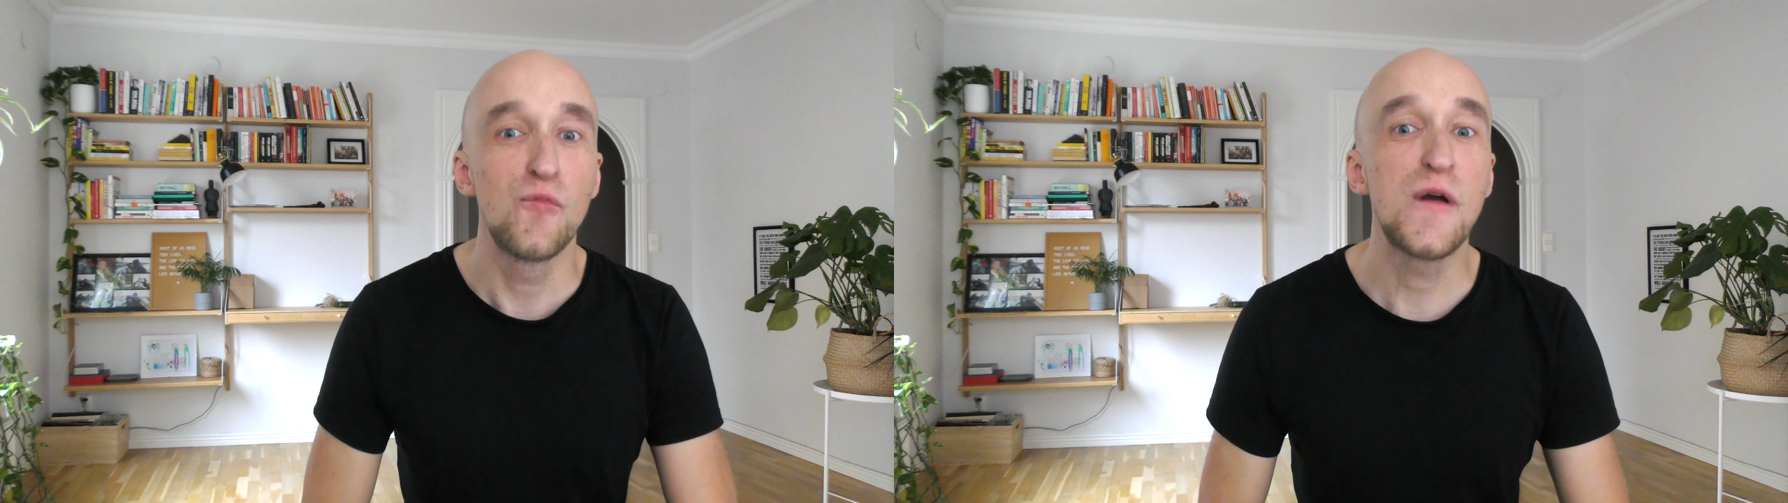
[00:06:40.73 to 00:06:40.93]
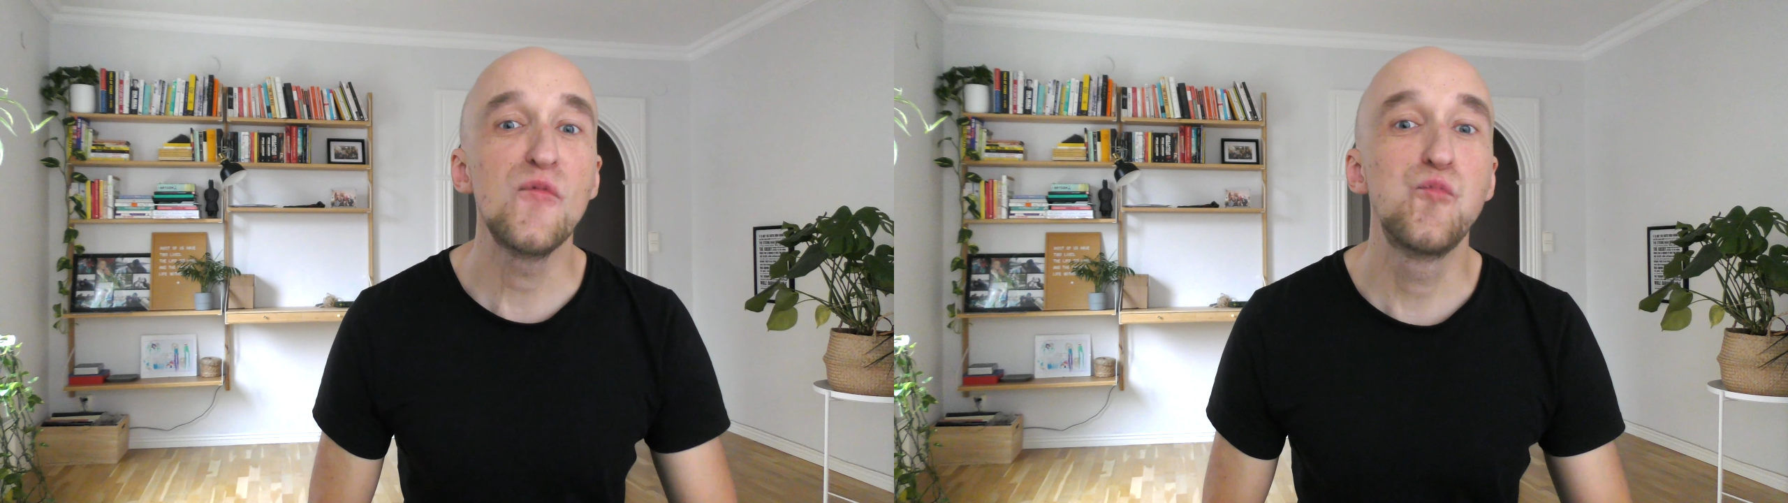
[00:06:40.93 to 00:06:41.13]

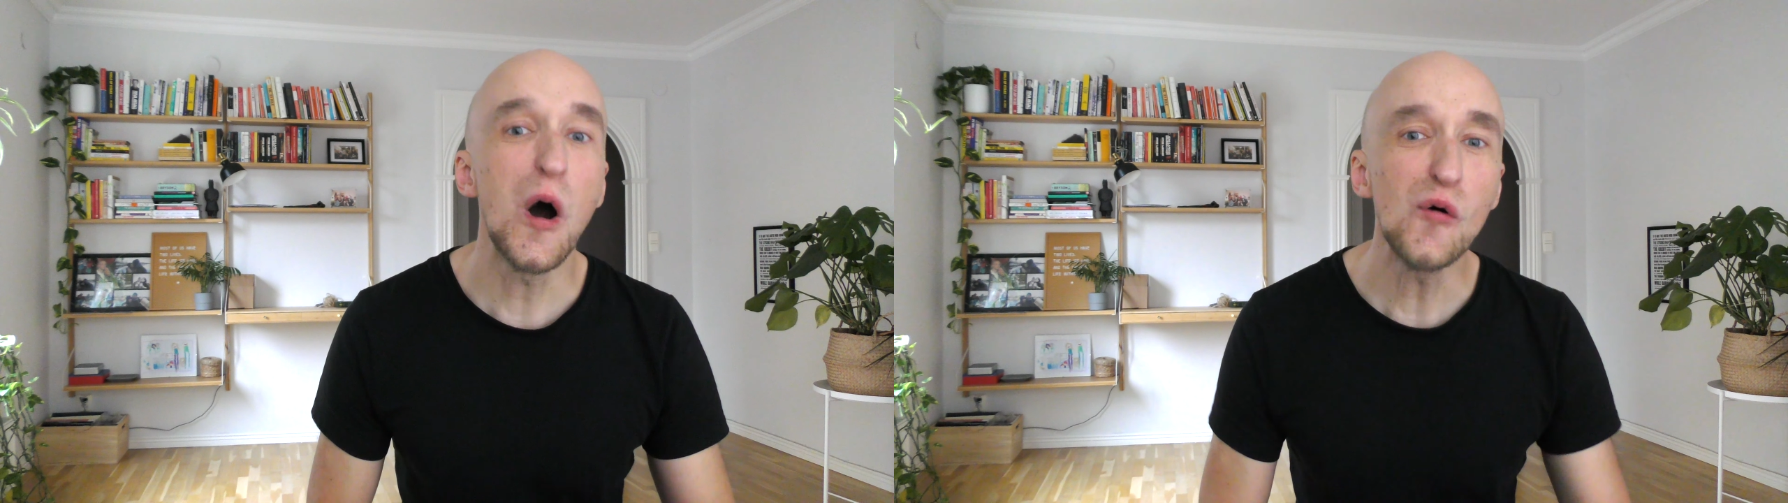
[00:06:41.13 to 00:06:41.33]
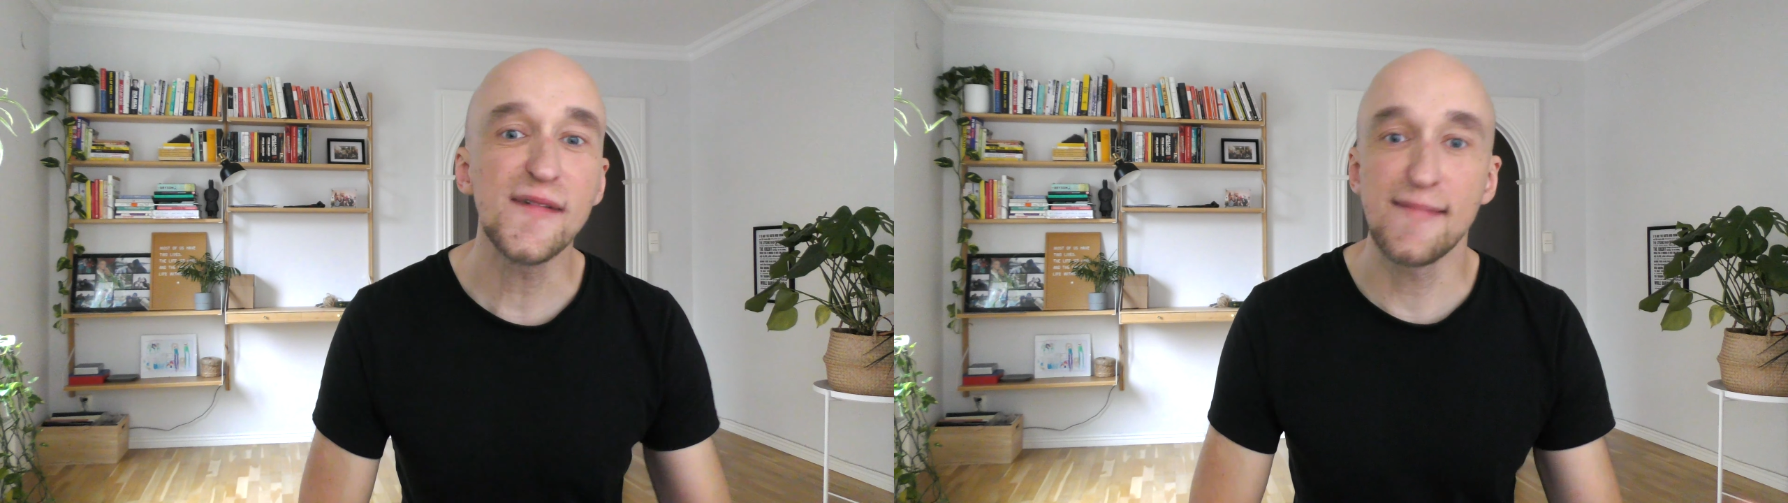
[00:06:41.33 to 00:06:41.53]
we
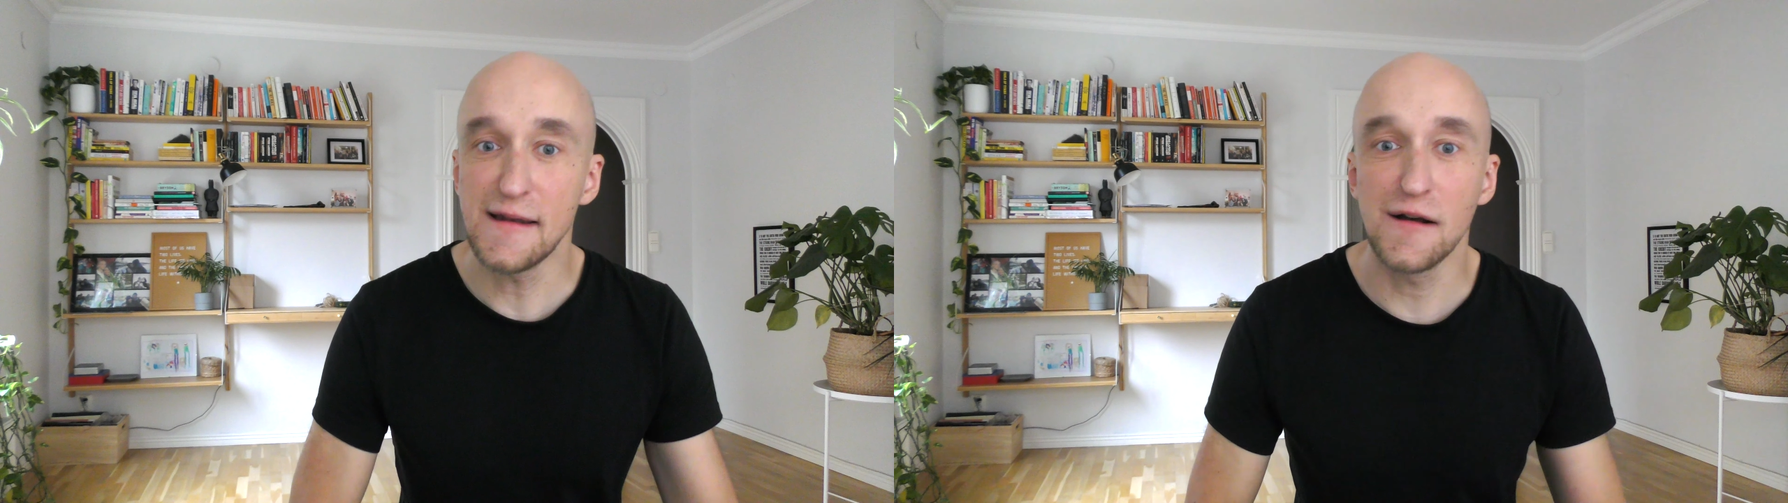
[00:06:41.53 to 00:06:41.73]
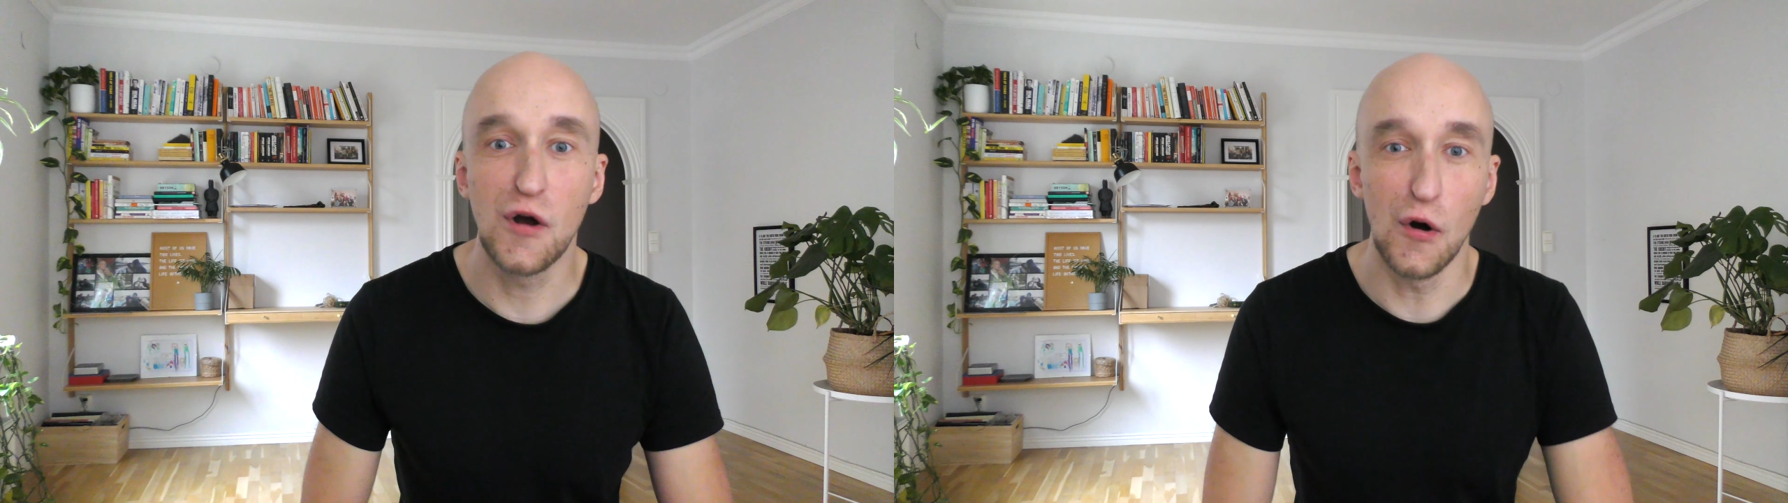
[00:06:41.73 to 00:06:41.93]
won't
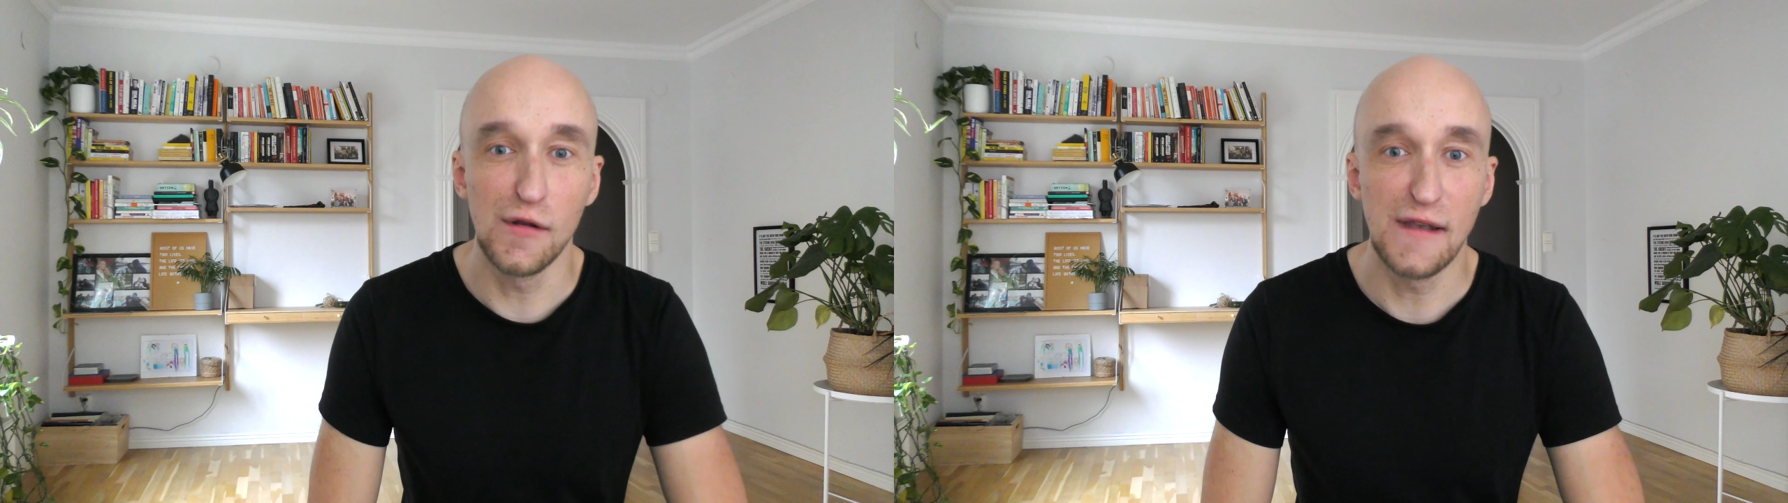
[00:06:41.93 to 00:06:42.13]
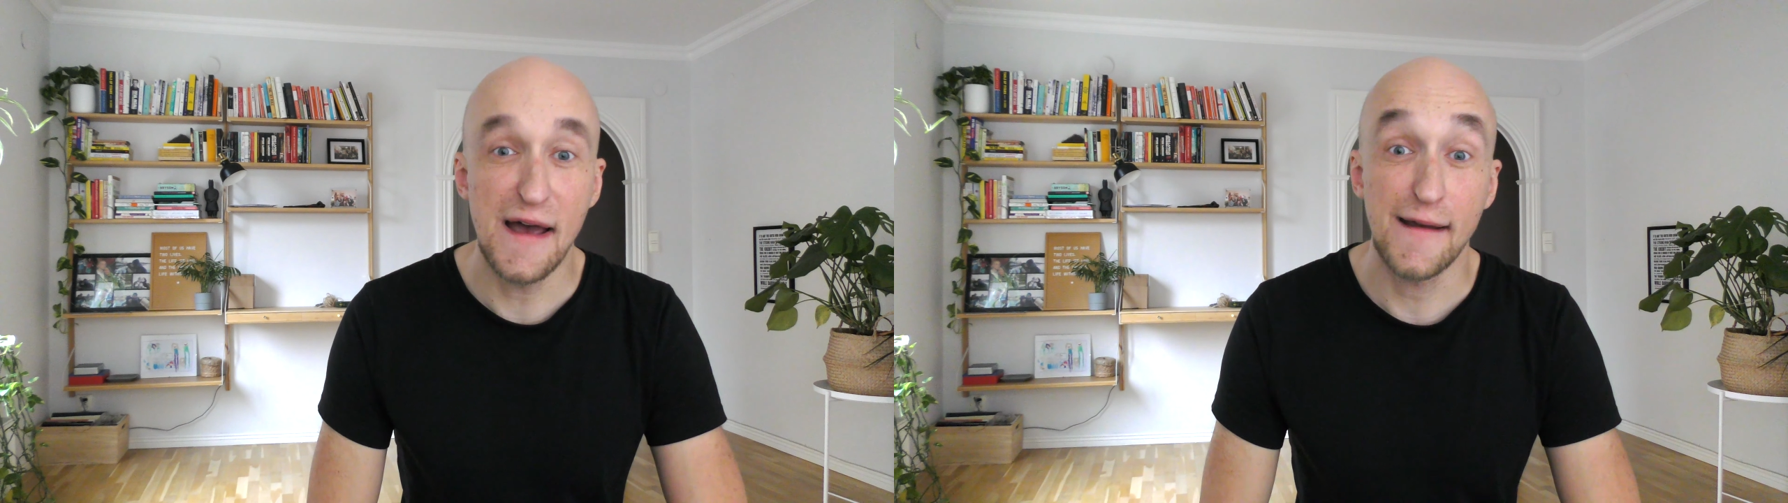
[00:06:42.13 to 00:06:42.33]
set a
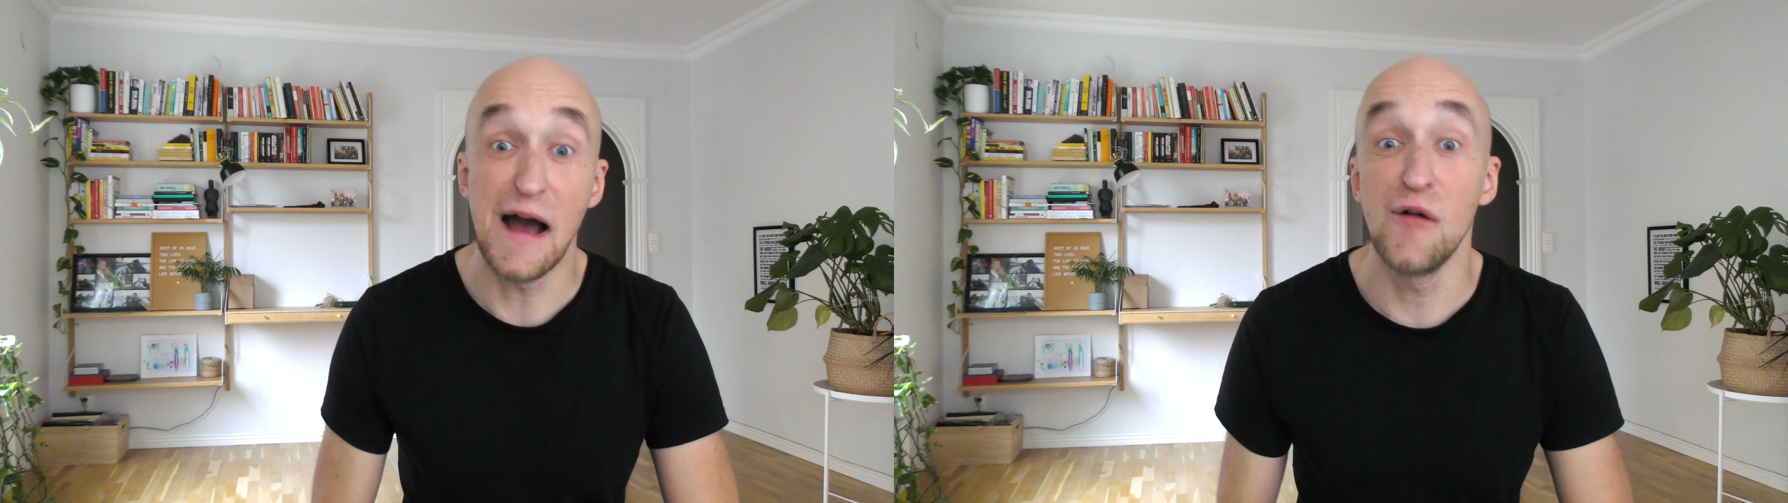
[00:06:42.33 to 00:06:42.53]
goal like